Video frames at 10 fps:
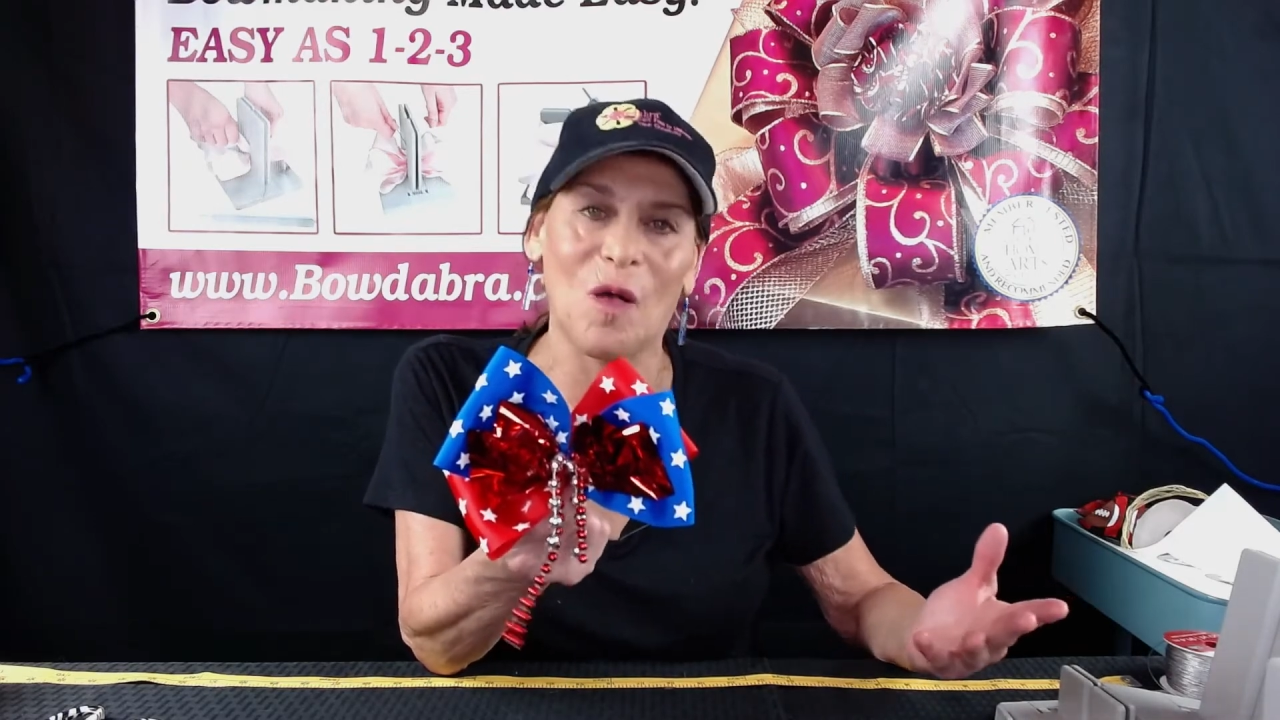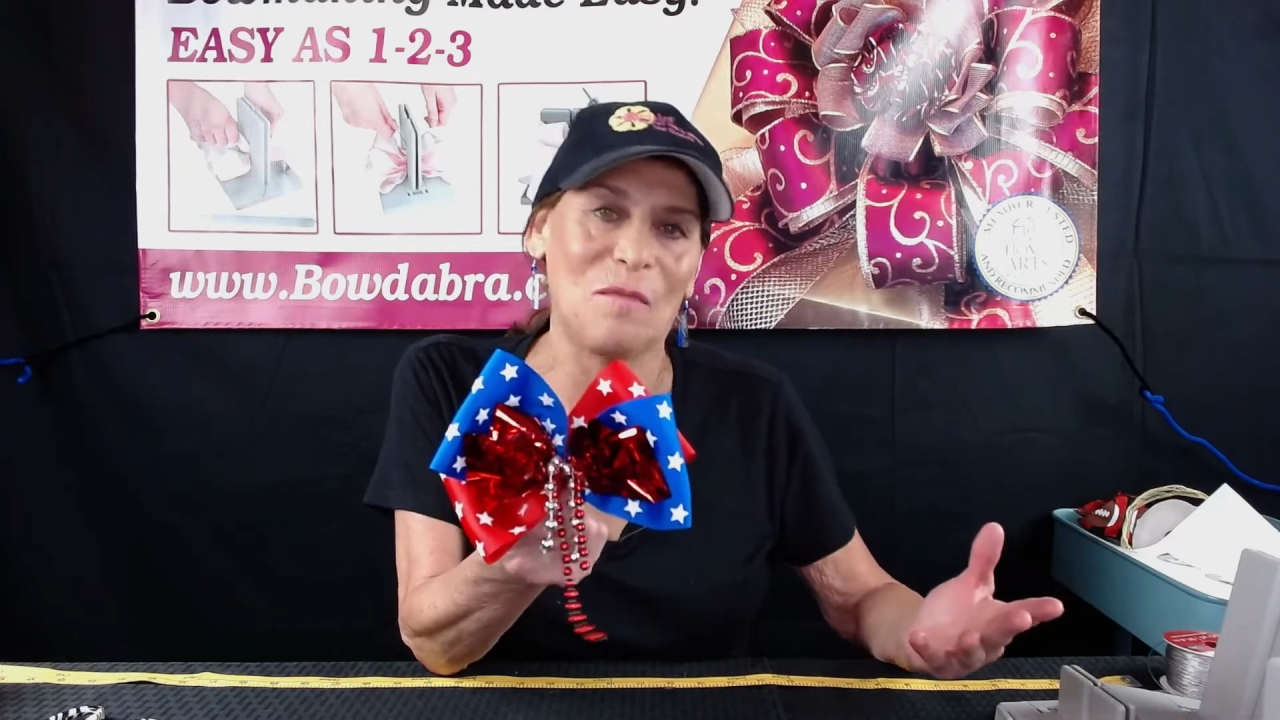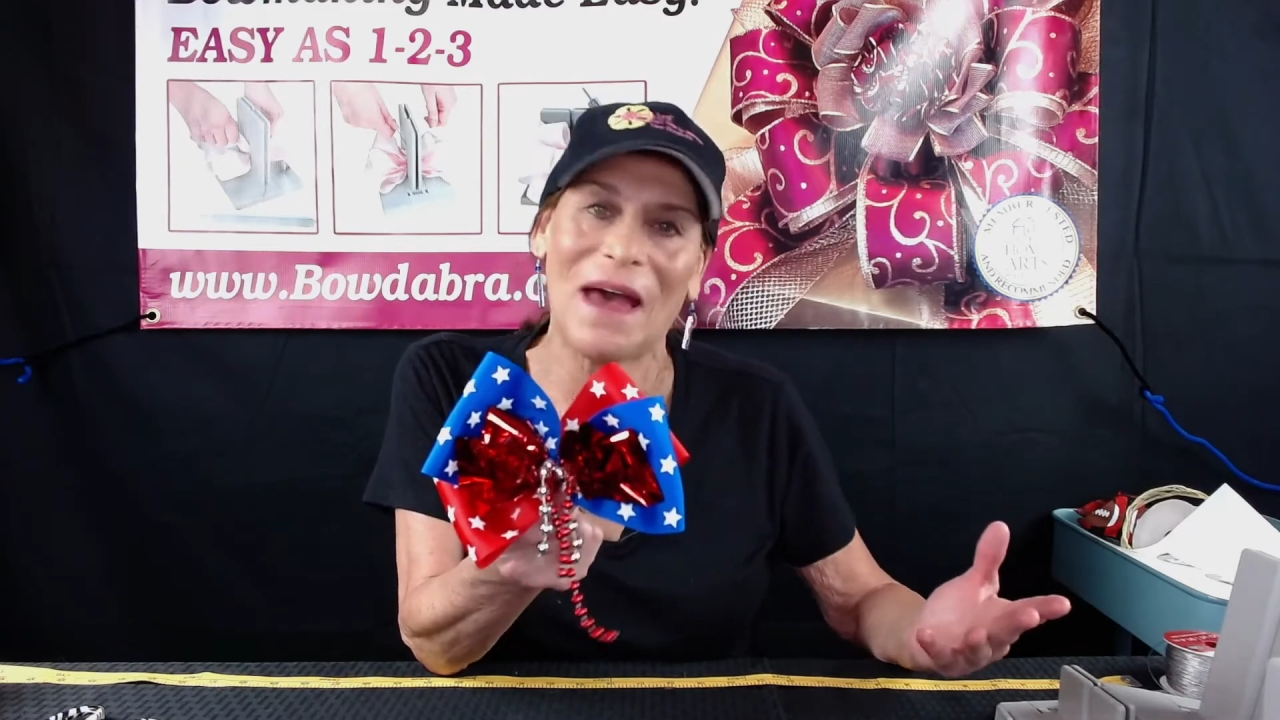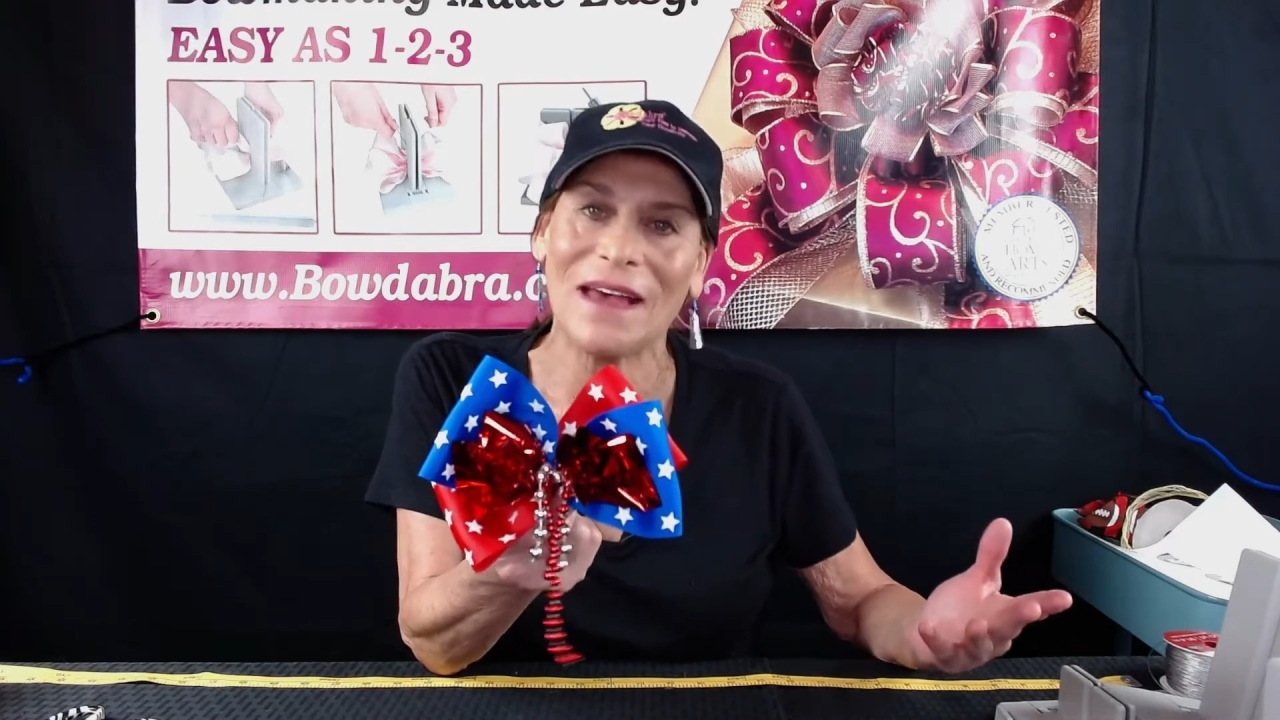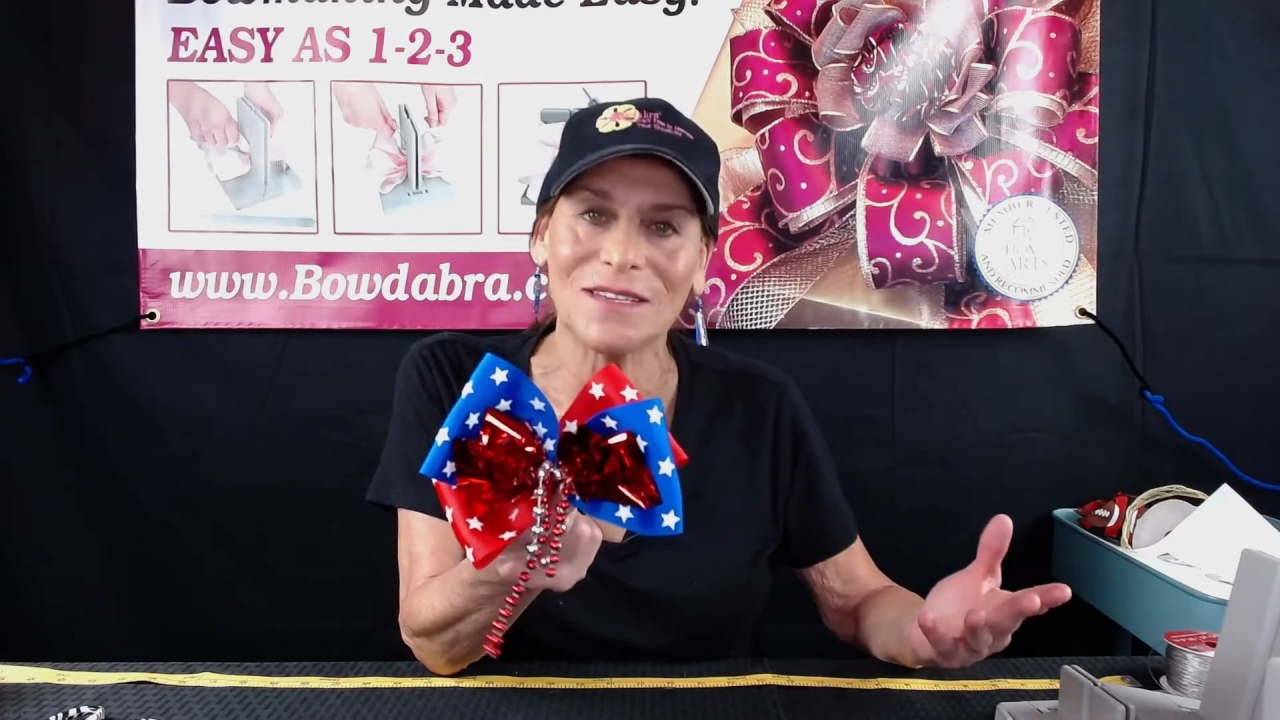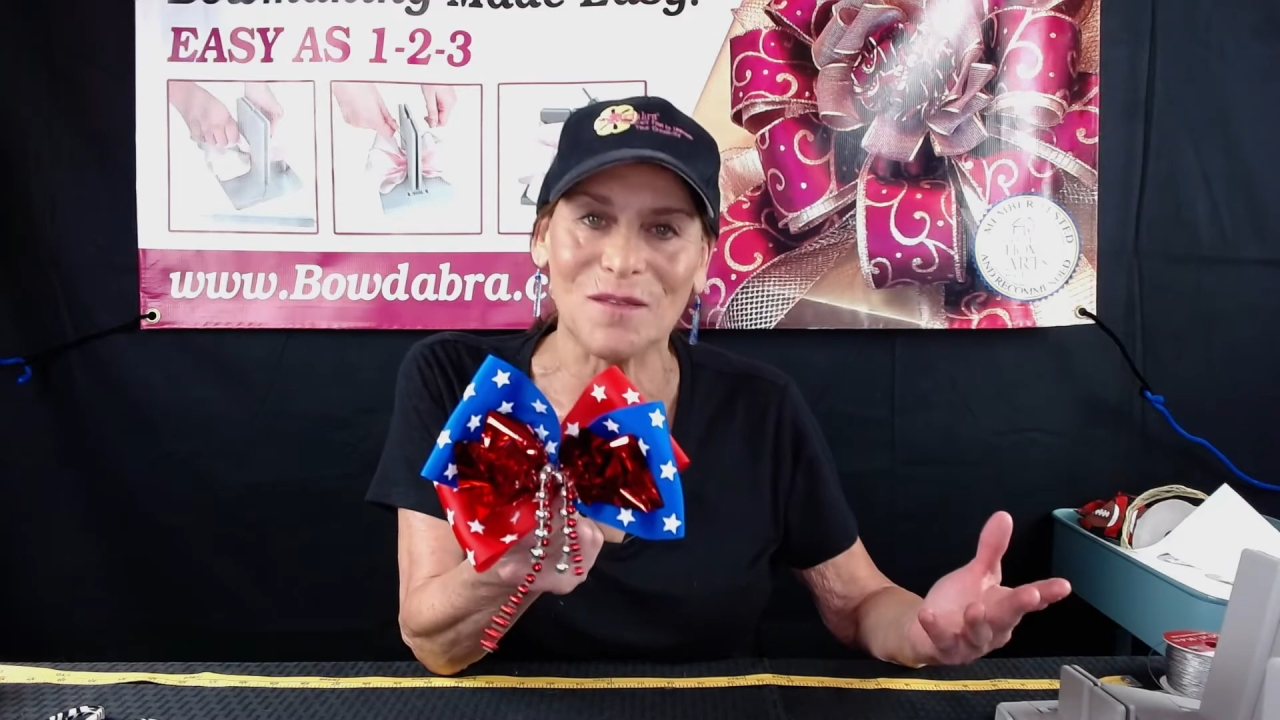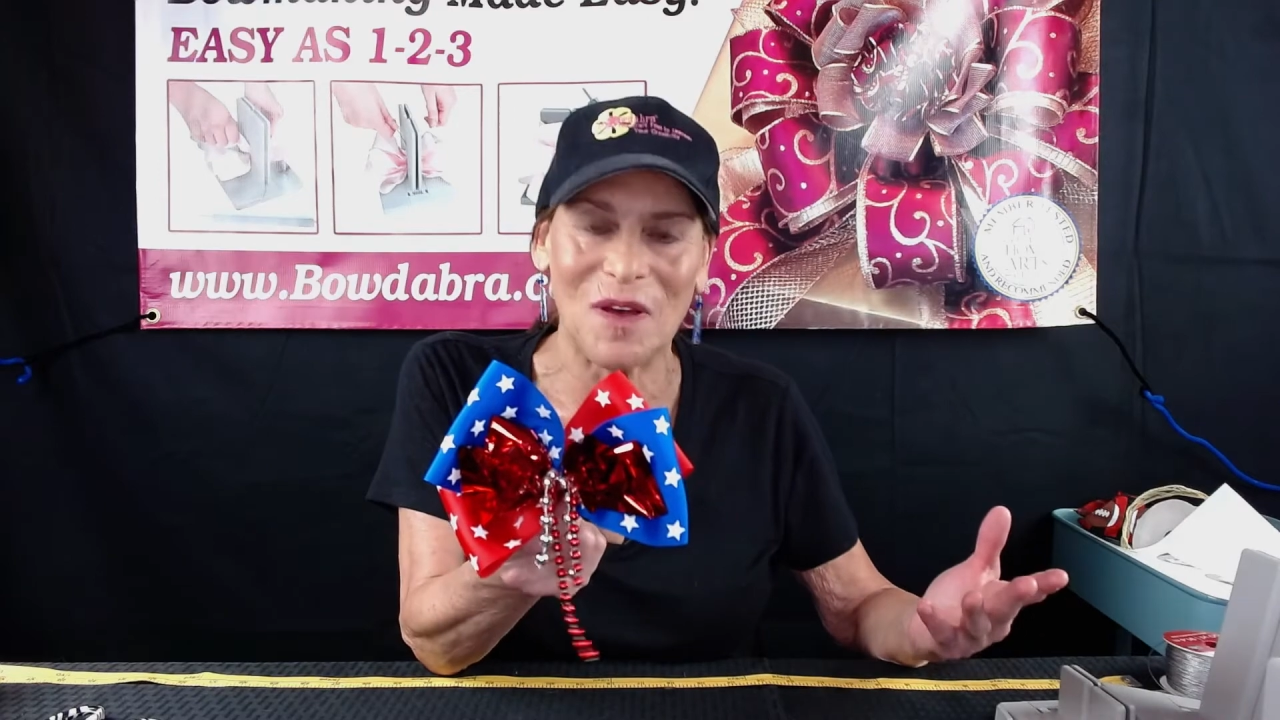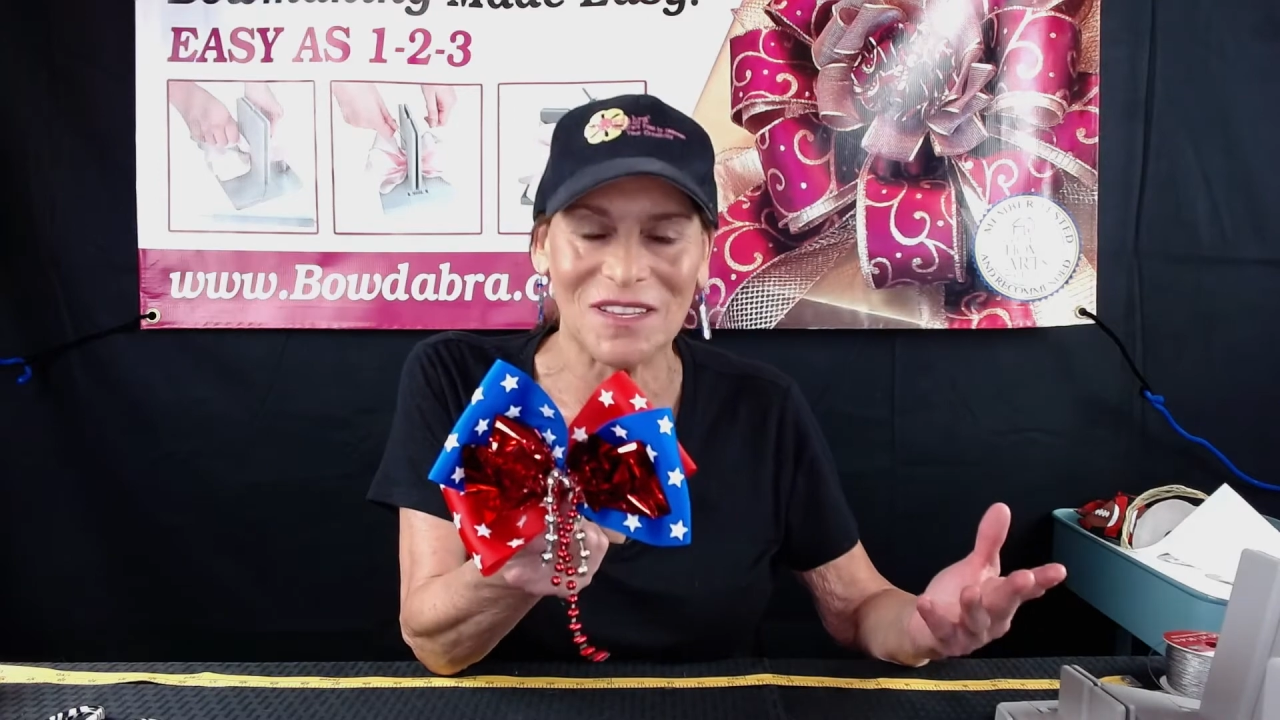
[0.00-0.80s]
basketball